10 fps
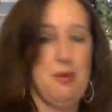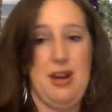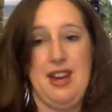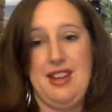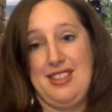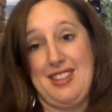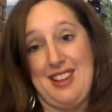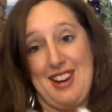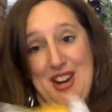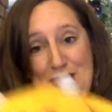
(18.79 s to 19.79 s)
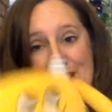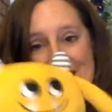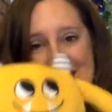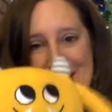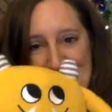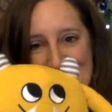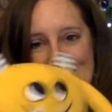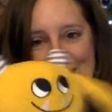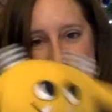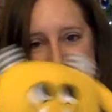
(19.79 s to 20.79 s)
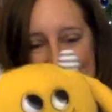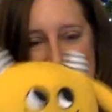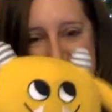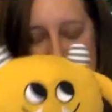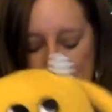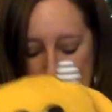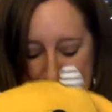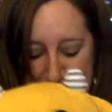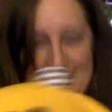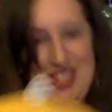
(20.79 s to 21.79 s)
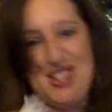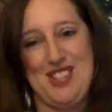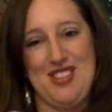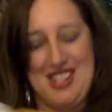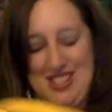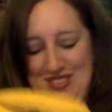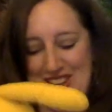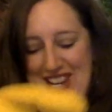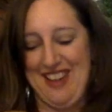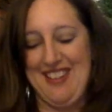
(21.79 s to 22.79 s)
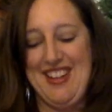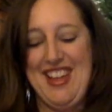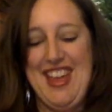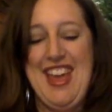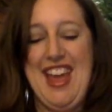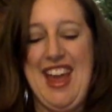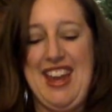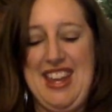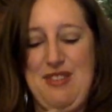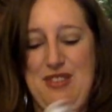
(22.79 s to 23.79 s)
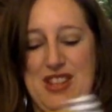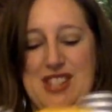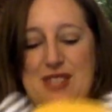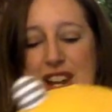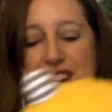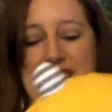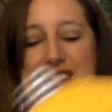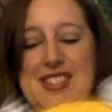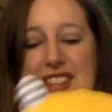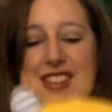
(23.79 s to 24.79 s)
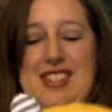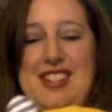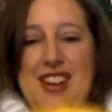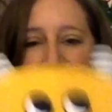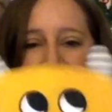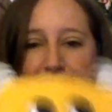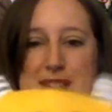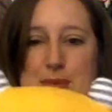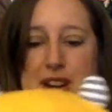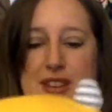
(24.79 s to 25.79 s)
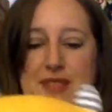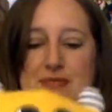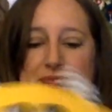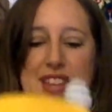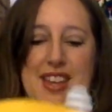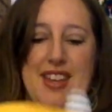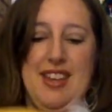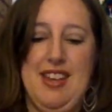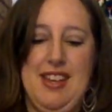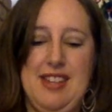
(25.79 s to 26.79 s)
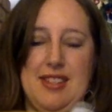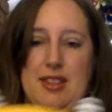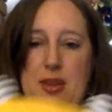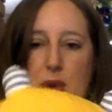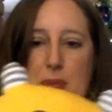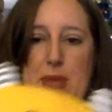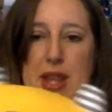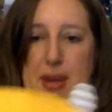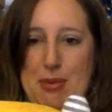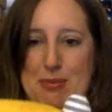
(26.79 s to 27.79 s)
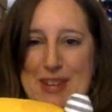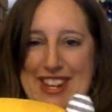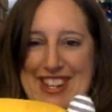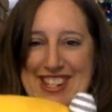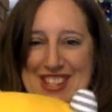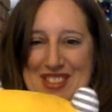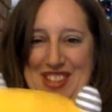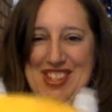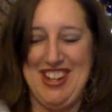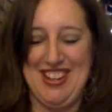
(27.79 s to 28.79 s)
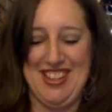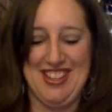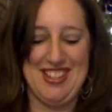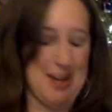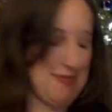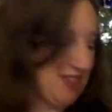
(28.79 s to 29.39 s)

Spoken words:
with our friend Nibbles. He's making an appearance just for this video, and he fits right inside the stocking as well. He's a little more plump, but he does squish down in the top